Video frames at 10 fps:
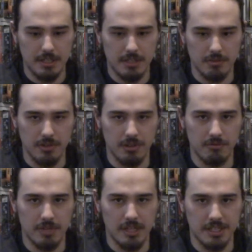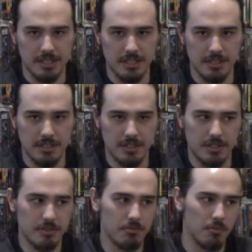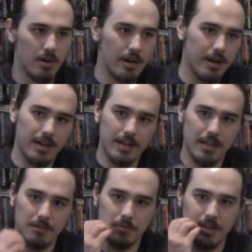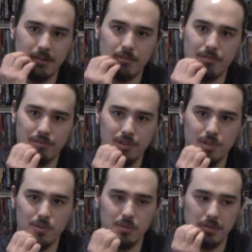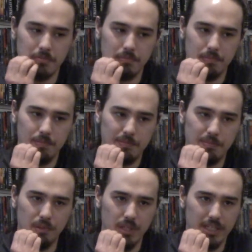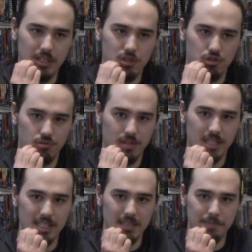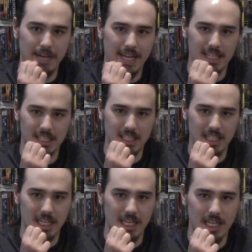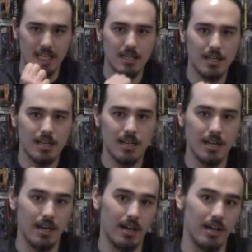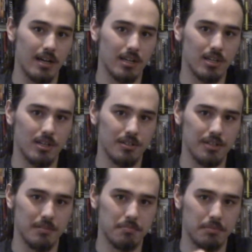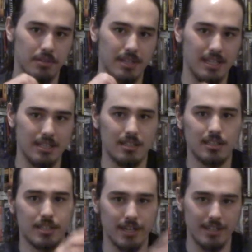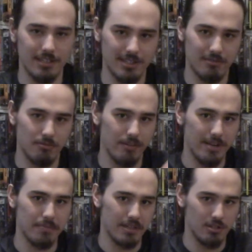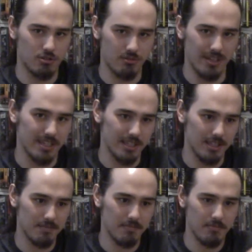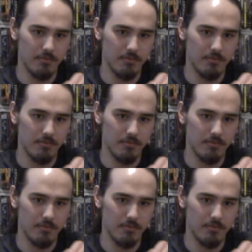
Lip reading: It's one of the reasons why when I reviewed Blade Trinity back in the day, I called it Blade Cunt Raping Trinity.